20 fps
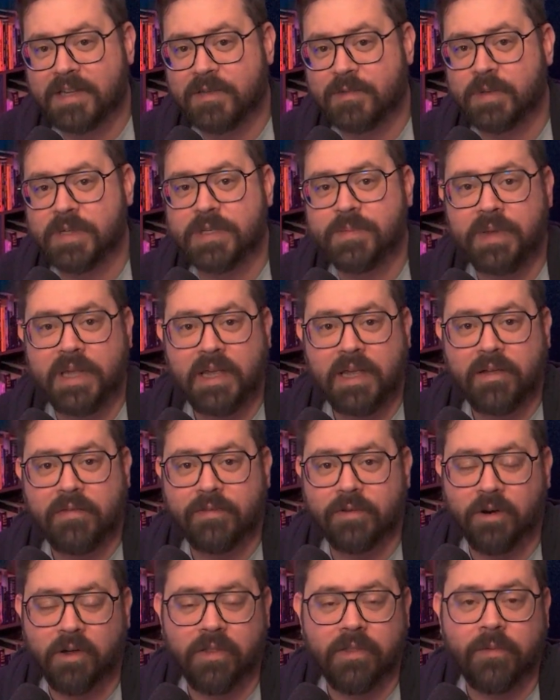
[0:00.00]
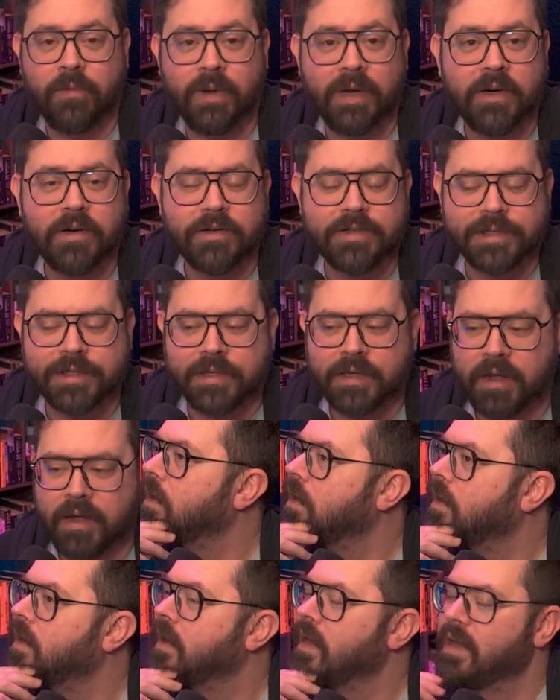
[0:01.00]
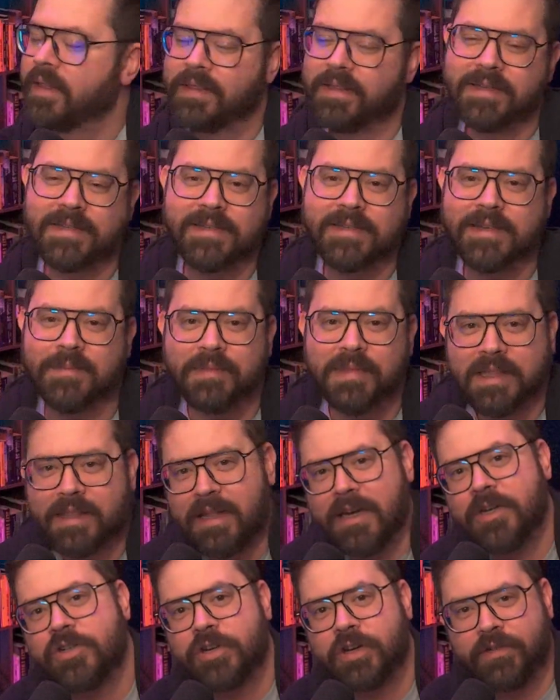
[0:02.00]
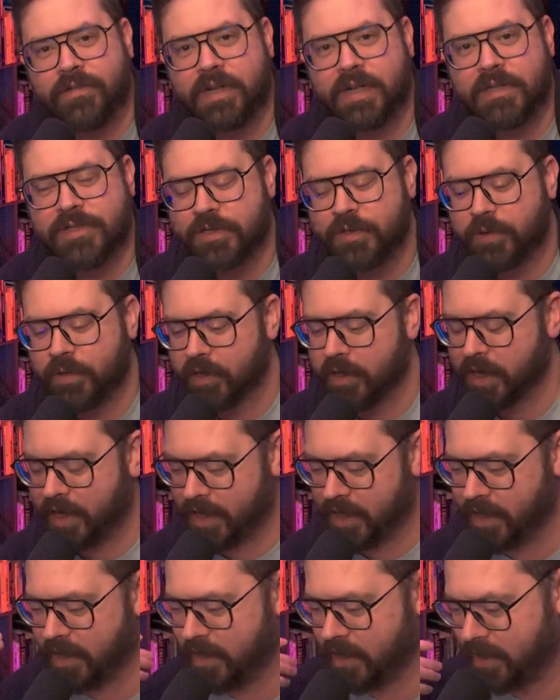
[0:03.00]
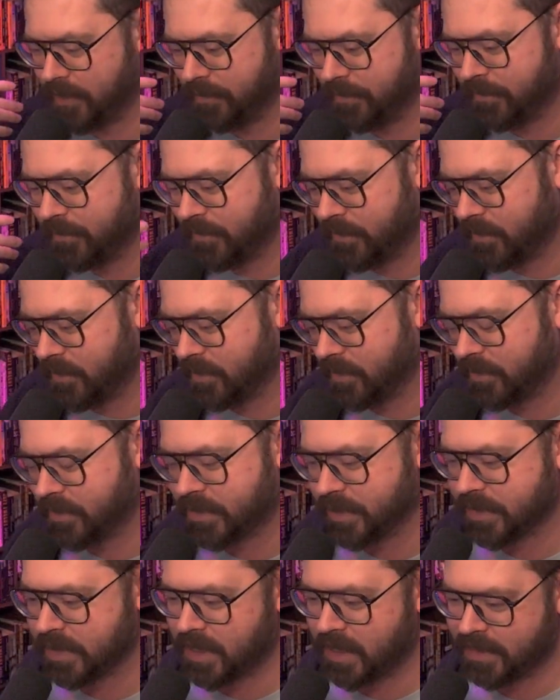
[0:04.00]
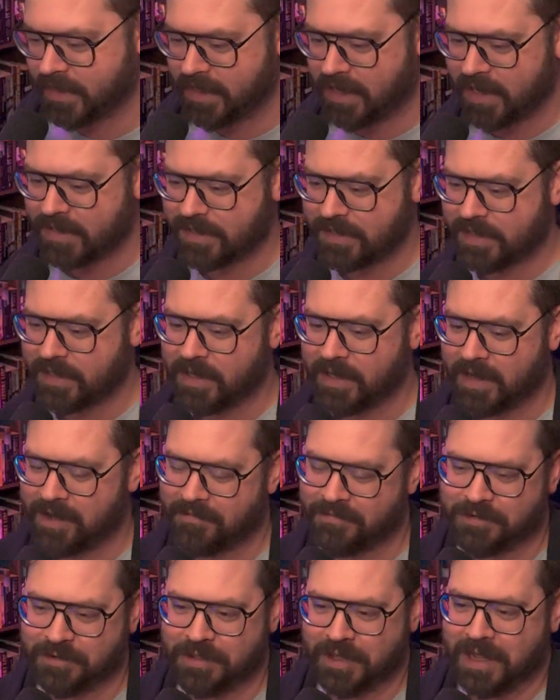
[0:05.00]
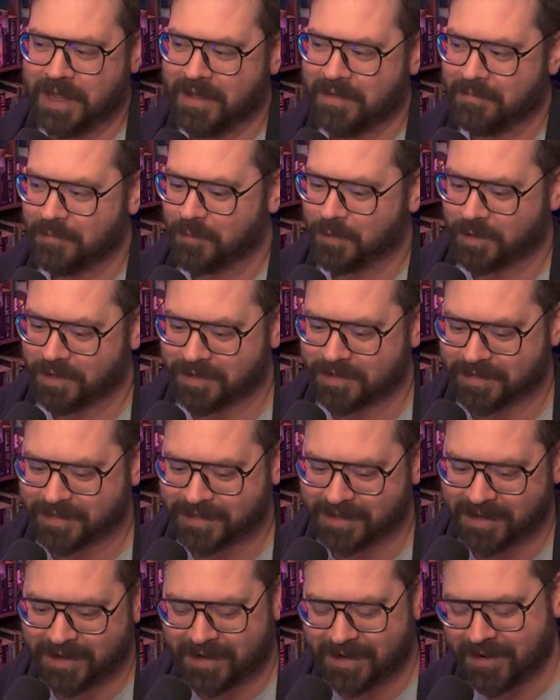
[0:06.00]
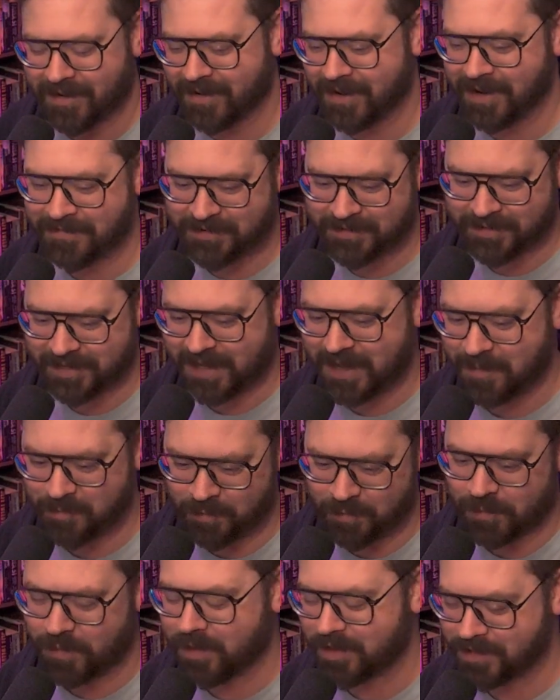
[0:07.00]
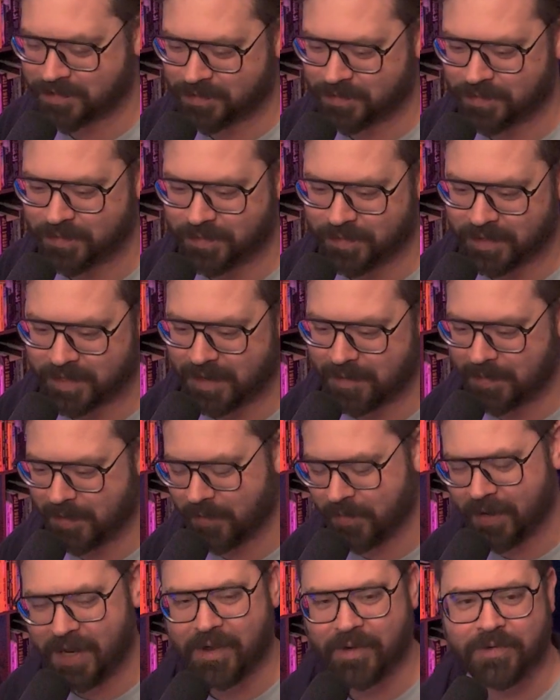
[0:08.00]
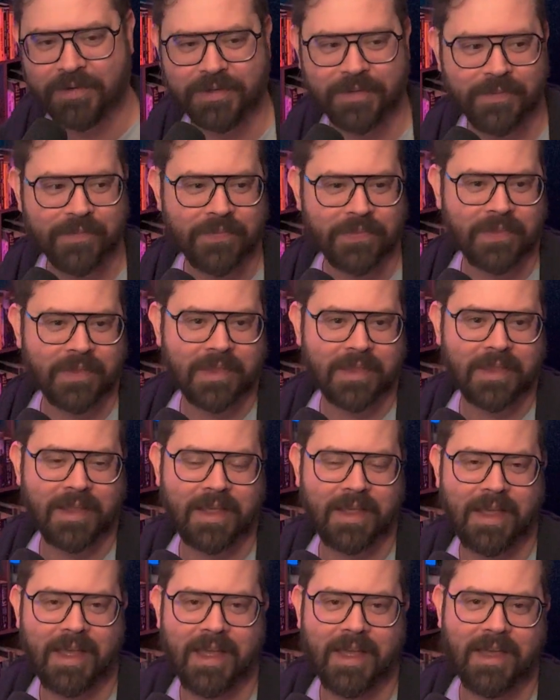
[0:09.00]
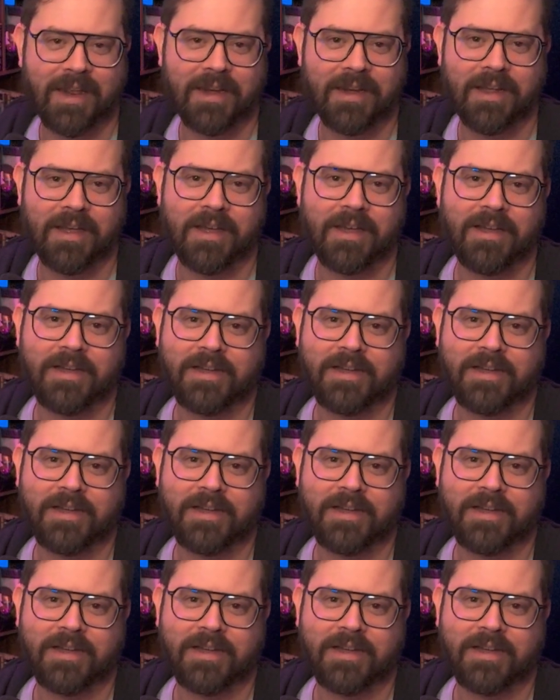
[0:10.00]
as we speak for all the winners. This is something that I should have done sooner. I just got the idea after the Game Awards, or after the Game Awards were coming around. And